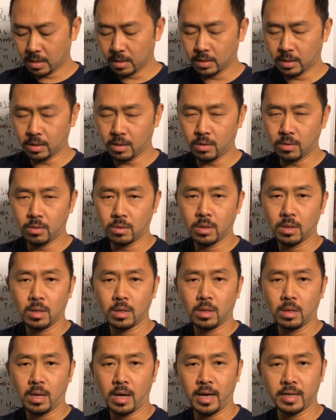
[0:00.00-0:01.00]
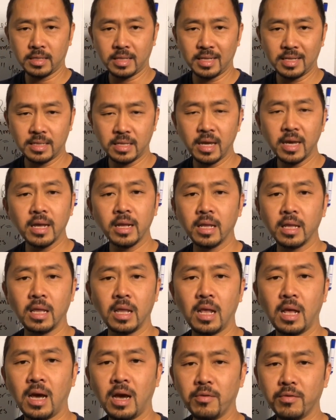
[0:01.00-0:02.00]
So, as I said,
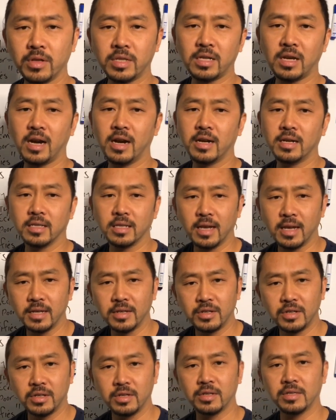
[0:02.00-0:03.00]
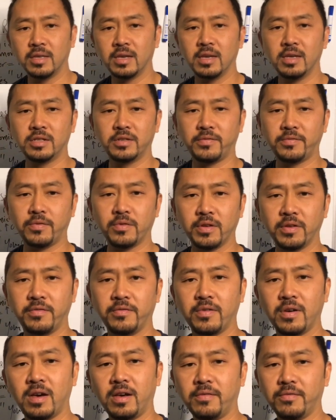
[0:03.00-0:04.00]
I retired last year at the age of
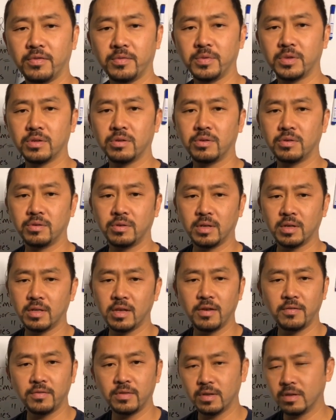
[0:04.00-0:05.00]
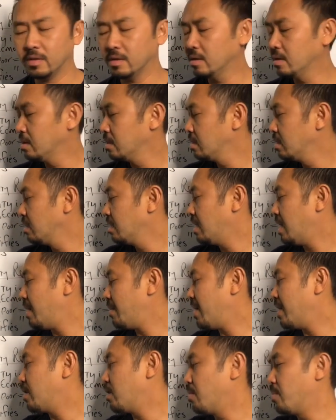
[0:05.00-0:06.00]
45 from surgery. I left it. I
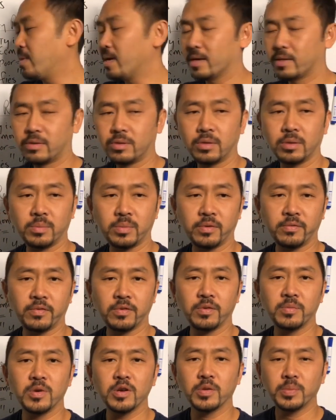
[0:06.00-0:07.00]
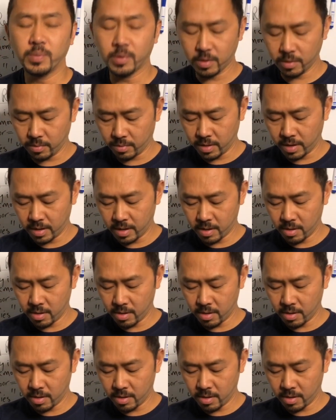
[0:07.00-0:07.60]
might go back to it, but for the most part, right